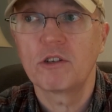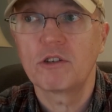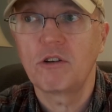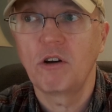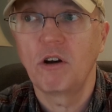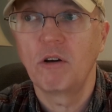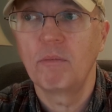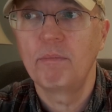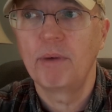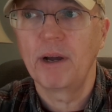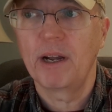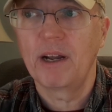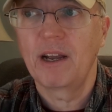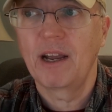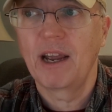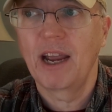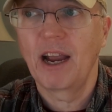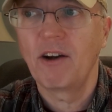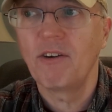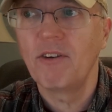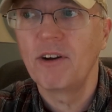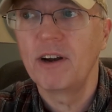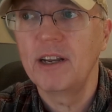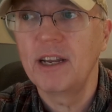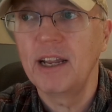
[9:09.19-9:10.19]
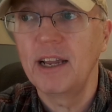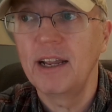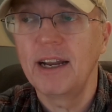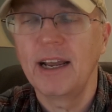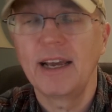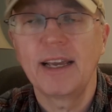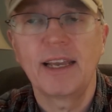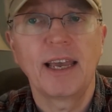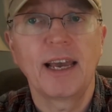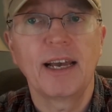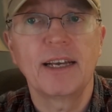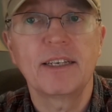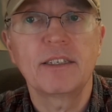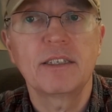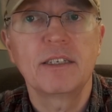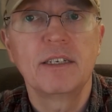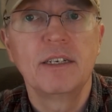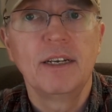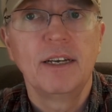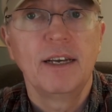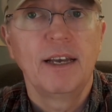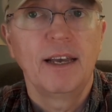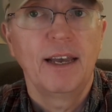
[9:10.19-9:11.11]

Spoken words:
It's called Picaridin, I guess,